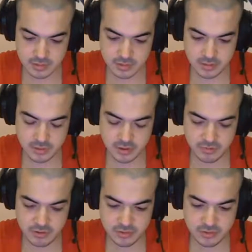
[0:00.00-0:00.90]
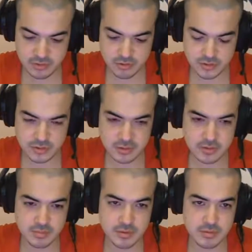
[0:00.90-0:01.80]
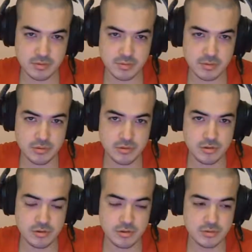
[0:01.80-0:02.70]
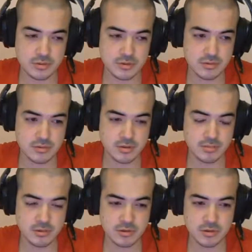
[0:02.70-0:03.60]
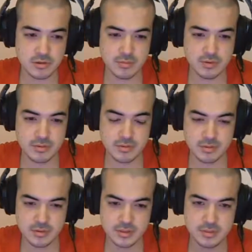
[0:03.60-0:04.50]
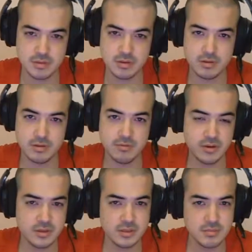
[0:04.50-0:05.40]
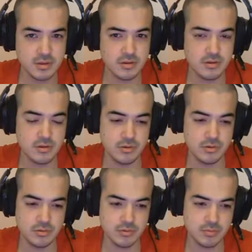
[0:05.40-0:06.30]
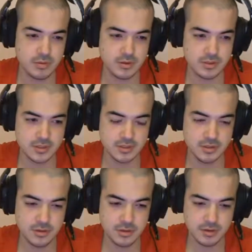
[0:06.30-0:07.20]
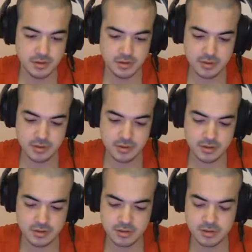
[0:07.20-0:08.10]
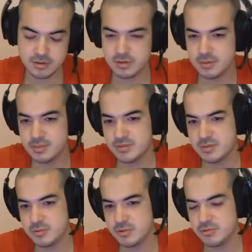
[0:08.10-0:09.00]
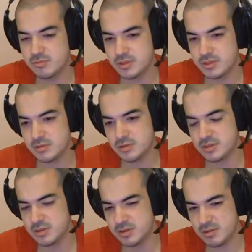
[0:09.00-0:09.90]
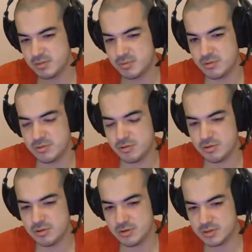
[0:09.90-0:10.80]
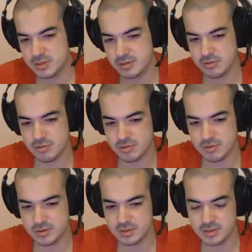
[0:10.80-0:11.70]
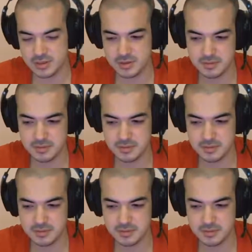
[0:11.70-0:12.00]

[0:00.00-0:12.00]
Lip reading: I'm often not just talking about the pure GTO solution. I'm talking about find something new, because a lot of times if someone wants to just do a GTO solution, it's like